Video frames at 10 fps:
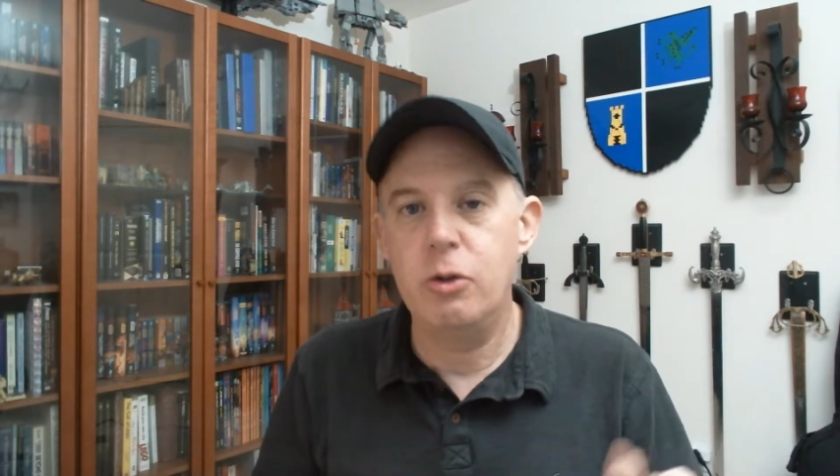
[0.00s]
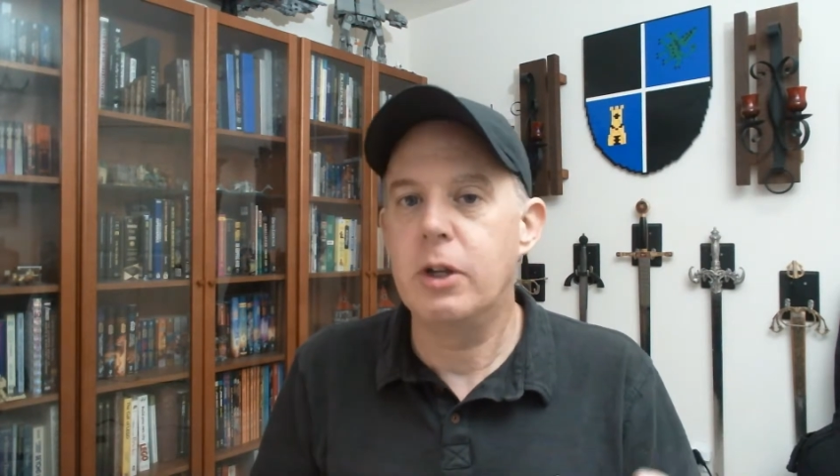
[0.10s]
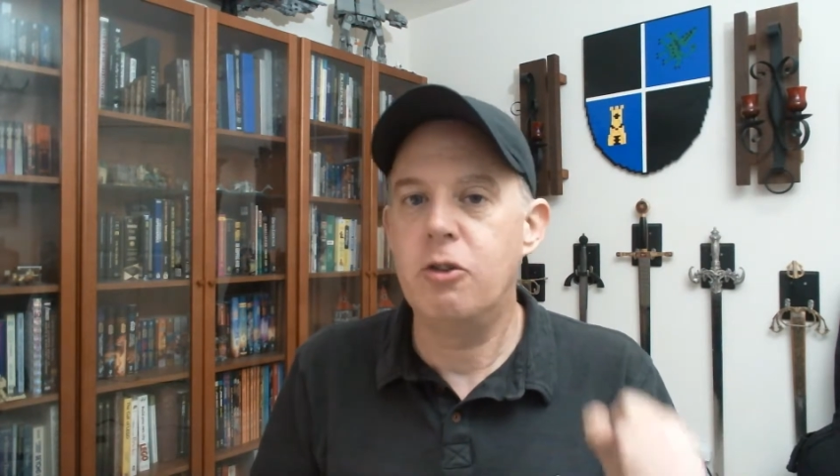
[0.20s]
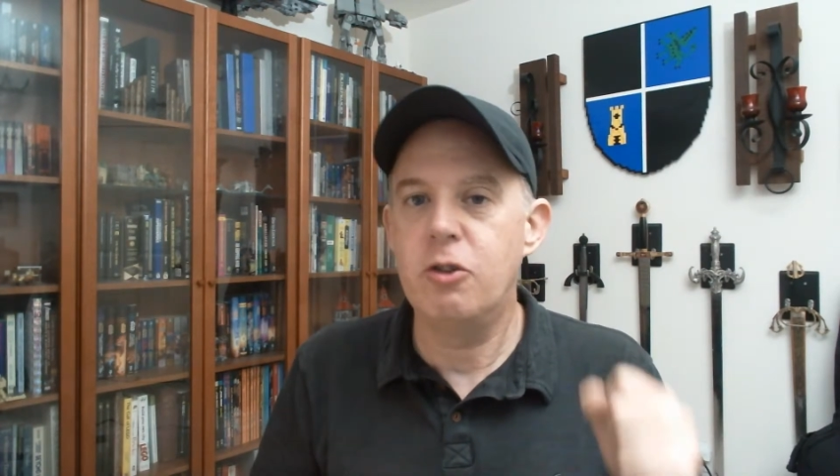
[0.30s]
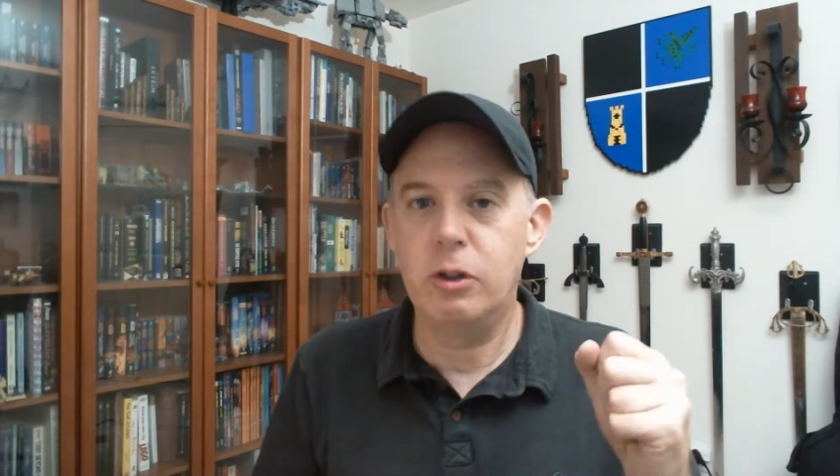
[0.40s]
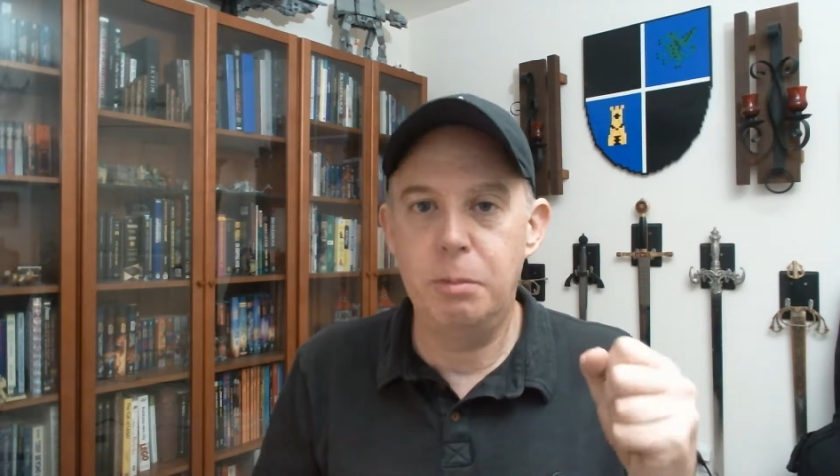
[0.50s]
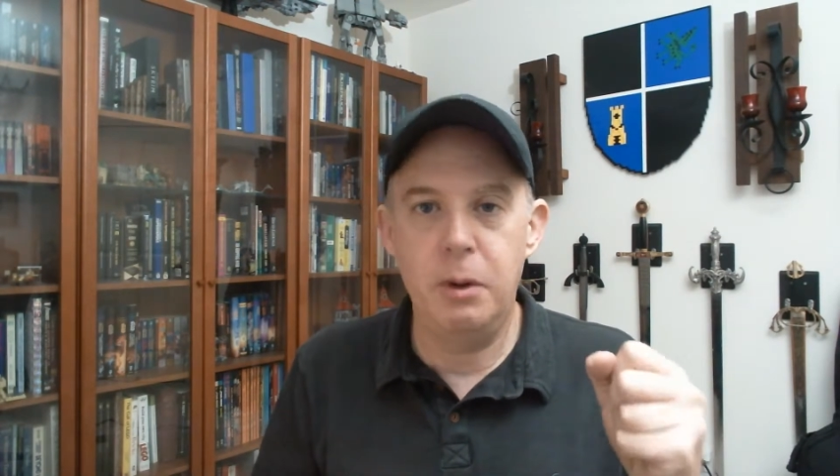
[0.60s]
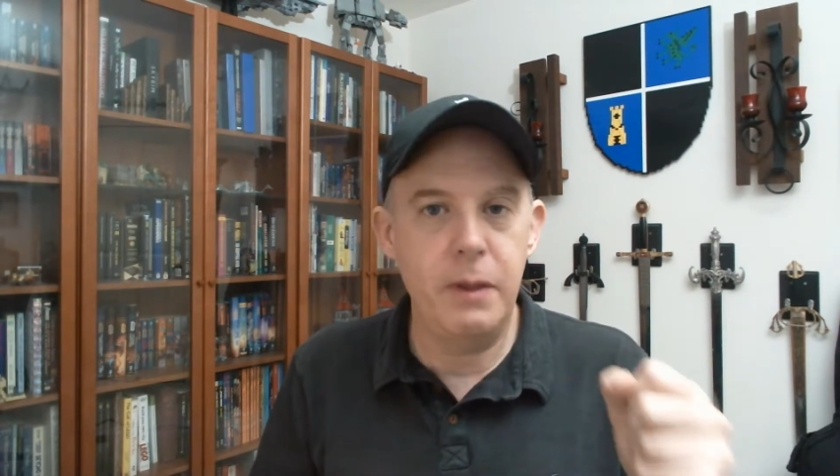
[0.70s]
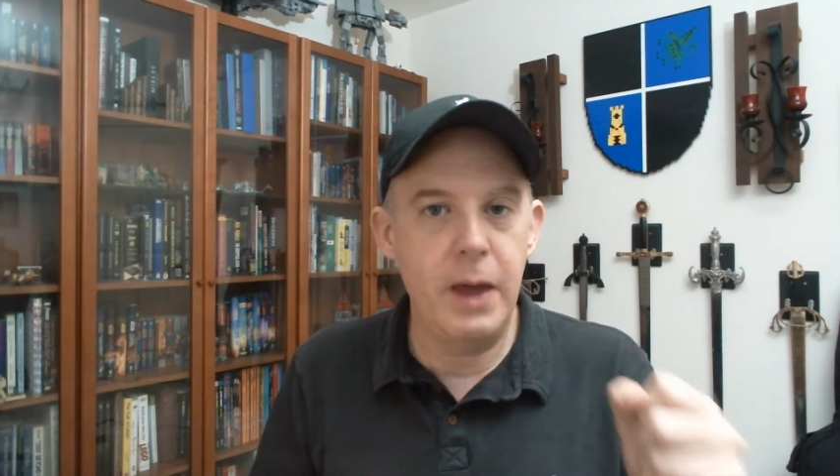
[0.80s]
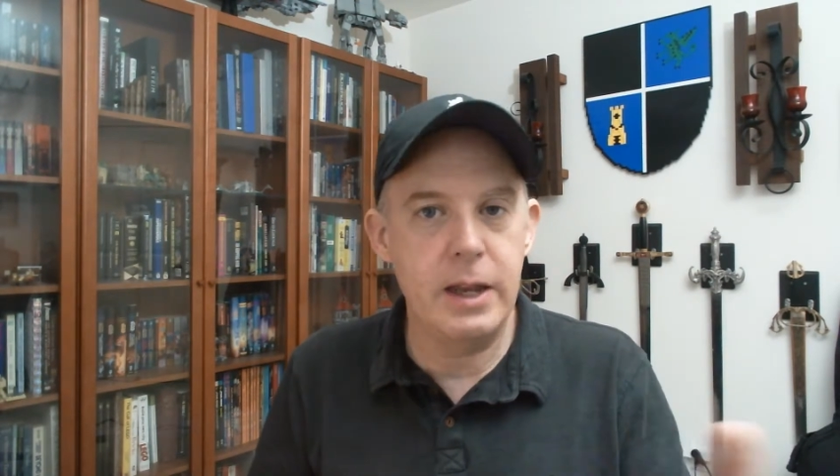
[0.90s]
you can just
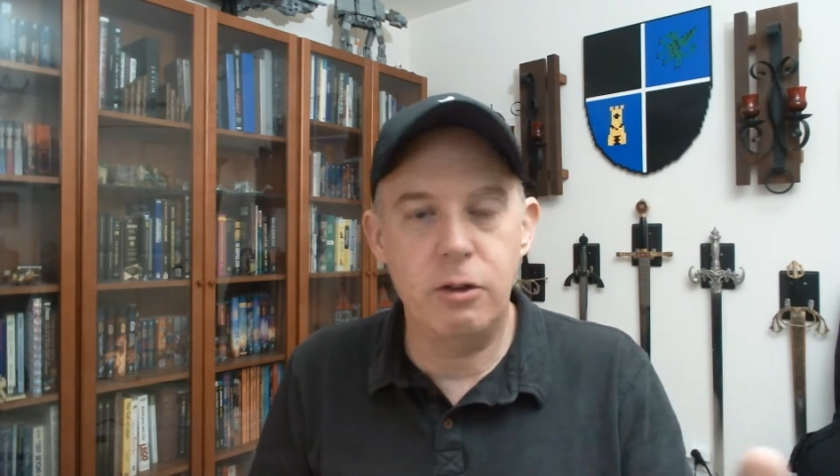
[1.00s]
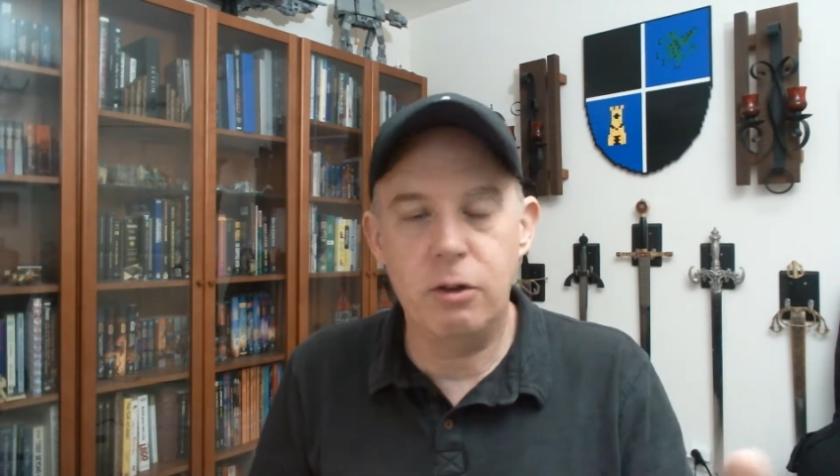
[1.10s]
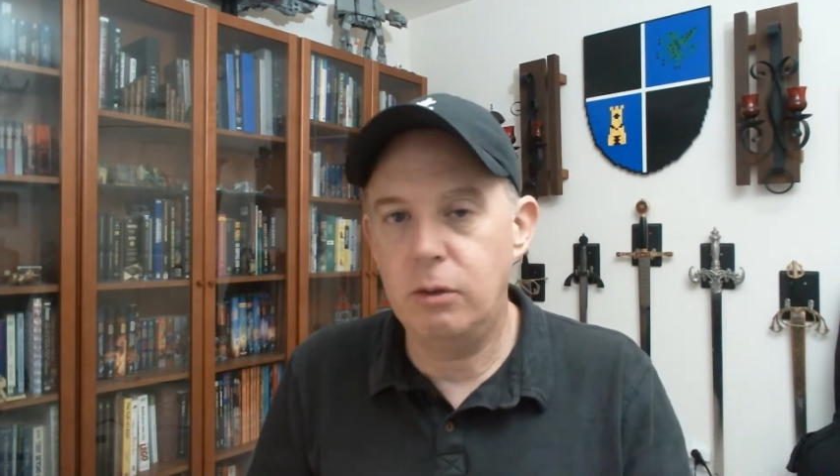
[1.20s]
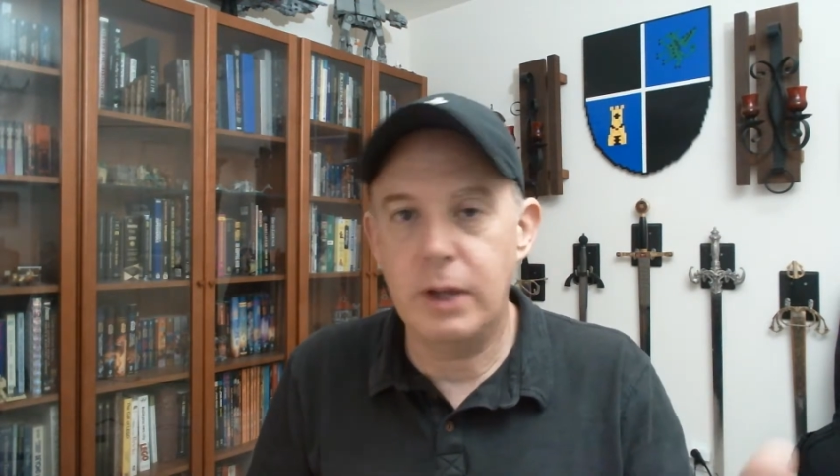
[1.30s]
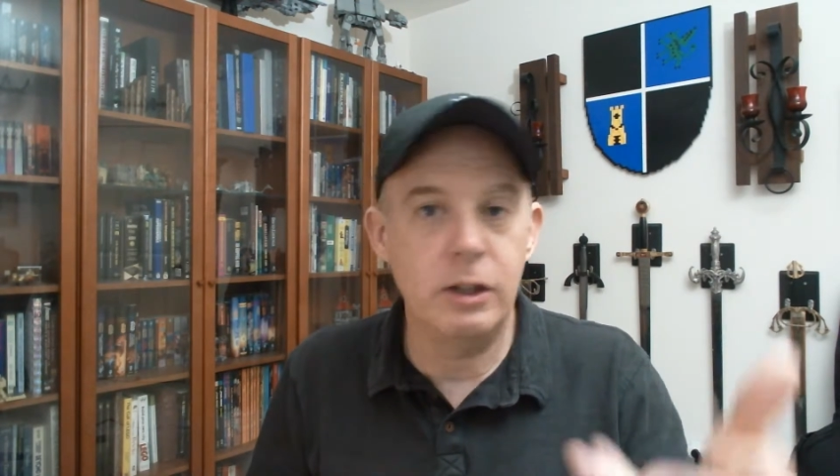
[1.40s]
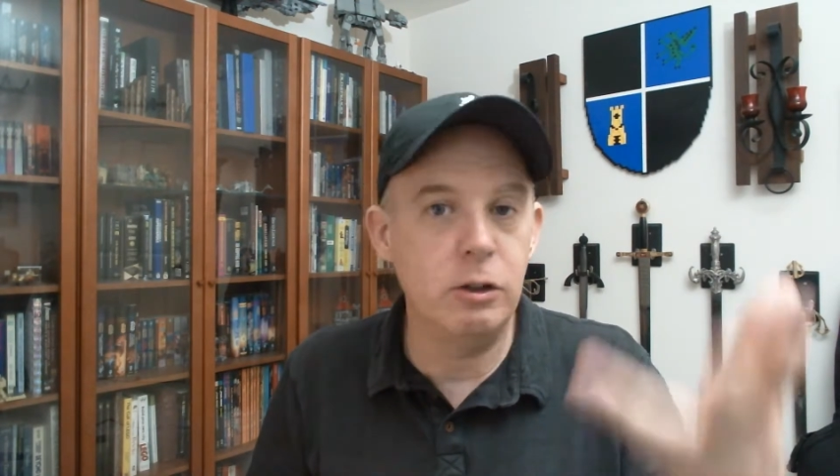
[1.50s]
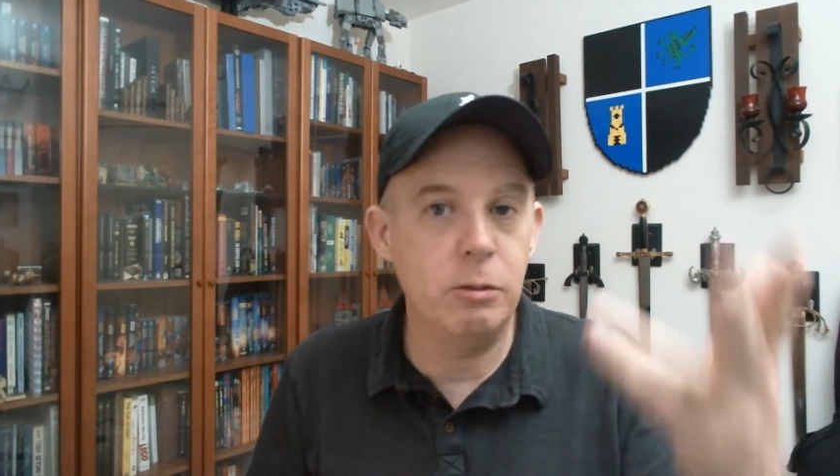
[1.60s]
put that into, say,